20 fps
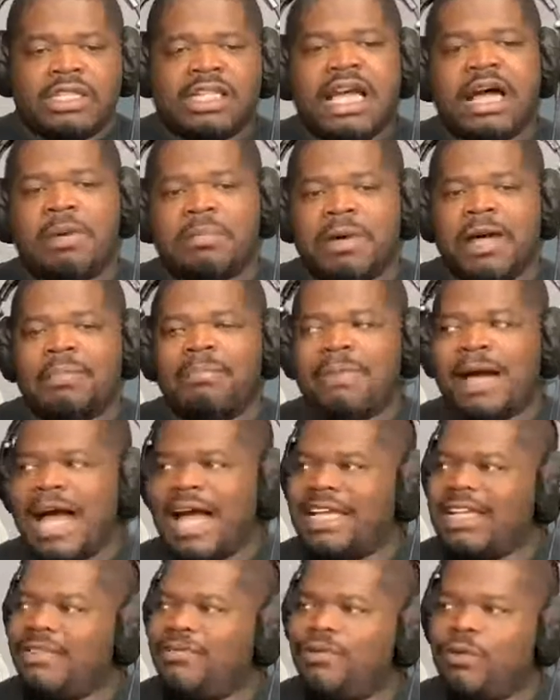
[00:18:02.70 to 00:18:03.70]
down my
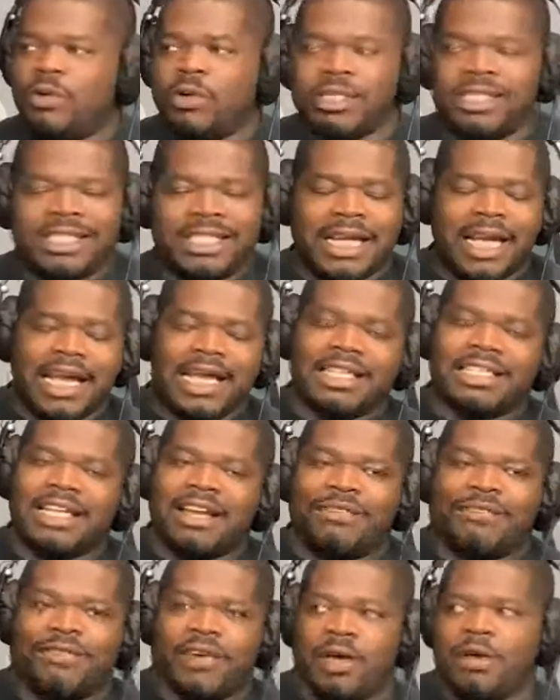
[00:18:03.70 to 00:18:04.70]
body, for a change, I
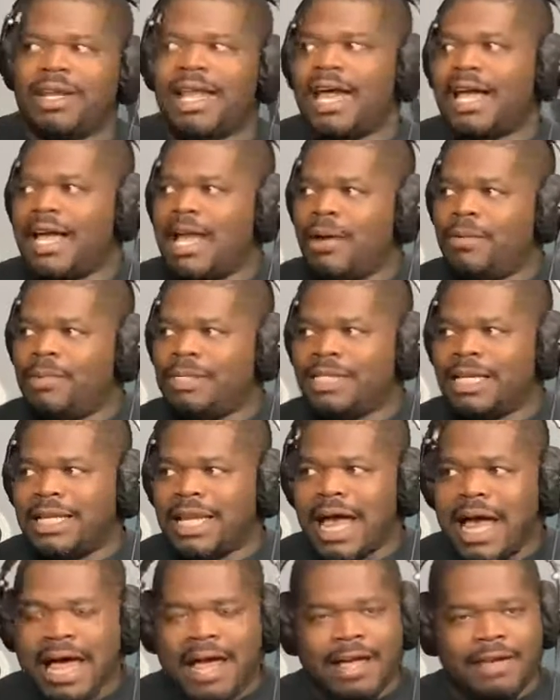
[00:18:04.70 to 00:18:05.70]
felt like I was
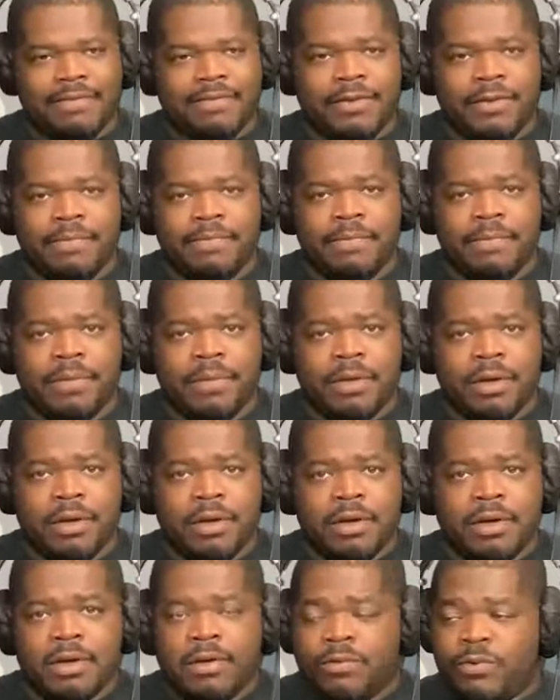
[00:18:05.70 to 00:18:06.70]
alive.
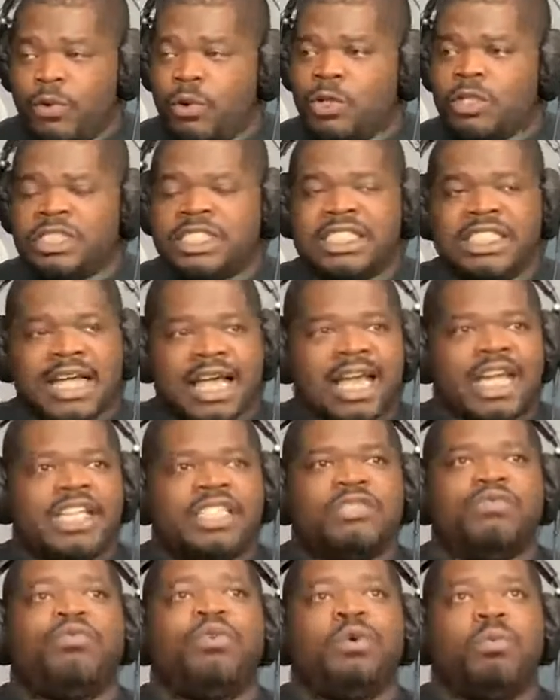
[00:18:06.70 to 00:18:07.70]
For a
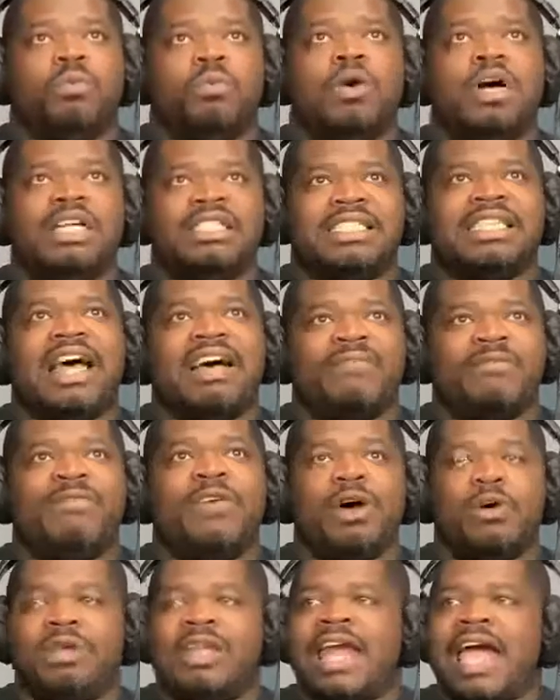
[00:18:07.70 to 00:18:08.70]
change, for once, I
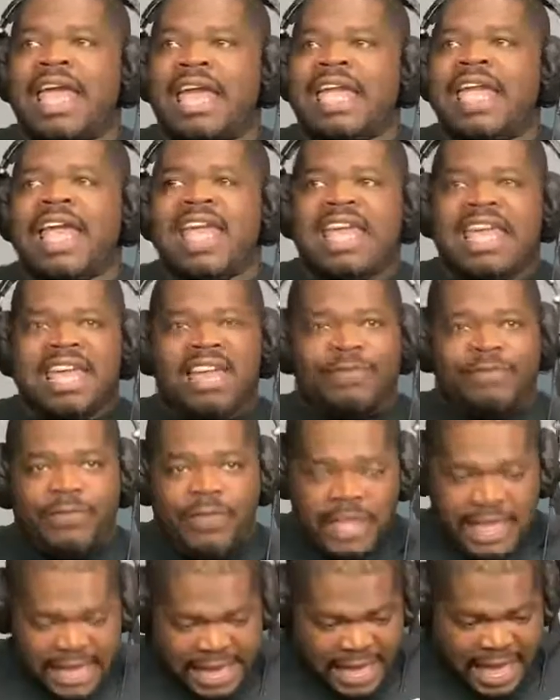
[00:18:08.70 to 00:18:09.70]
felt like if
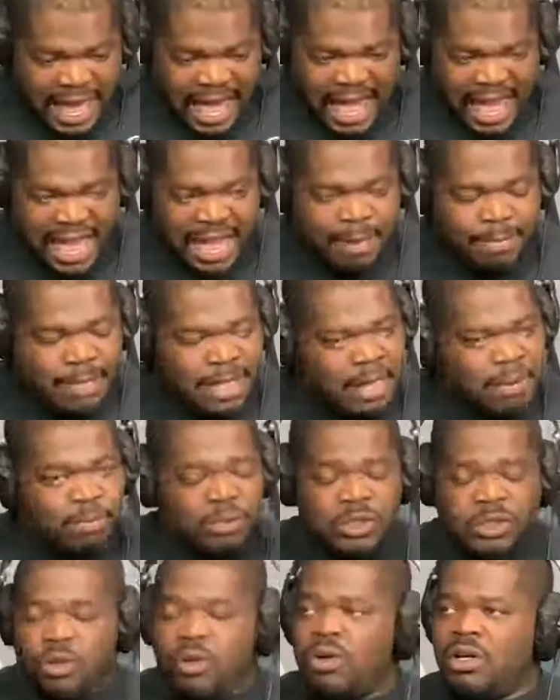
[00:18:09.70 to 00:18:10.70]
it came, it
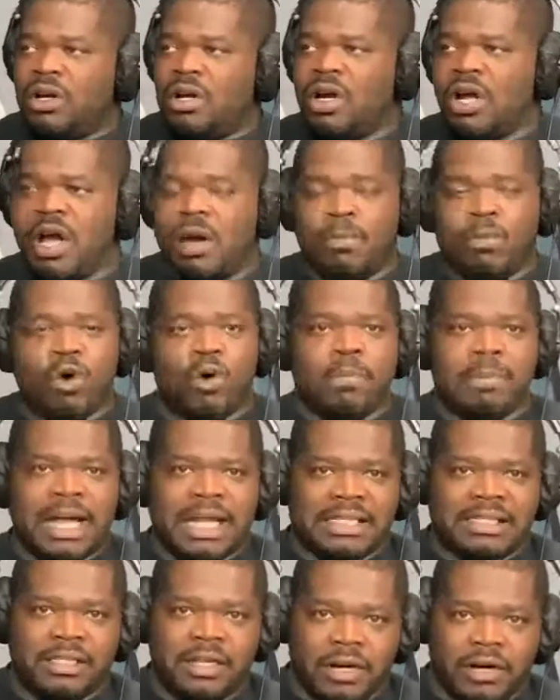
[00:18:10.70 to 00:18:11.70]
was going to come on
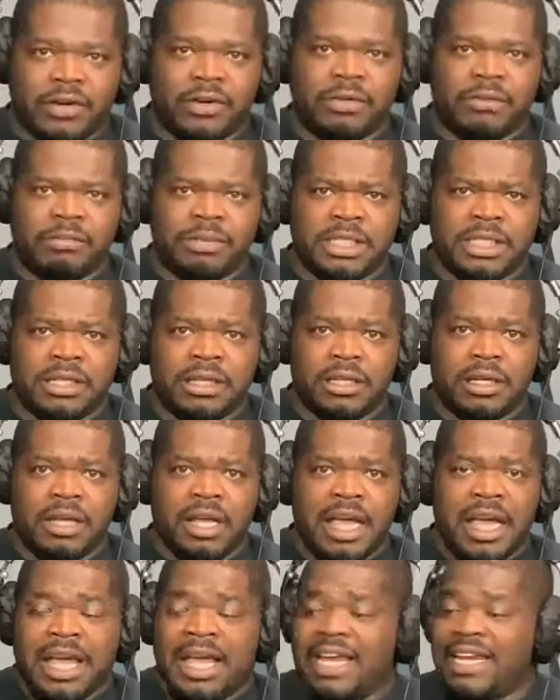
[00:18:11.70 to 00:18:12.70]
my terms.
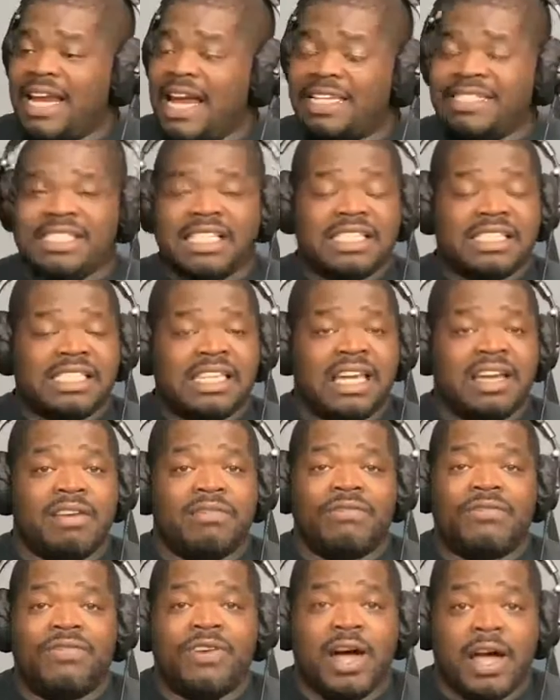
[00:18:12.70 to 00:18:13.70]
And I just
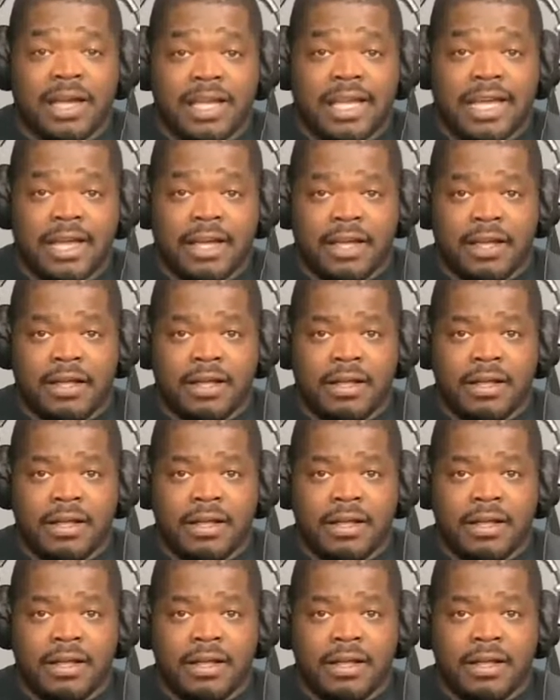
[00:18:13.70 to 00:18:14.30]
said, fuck it.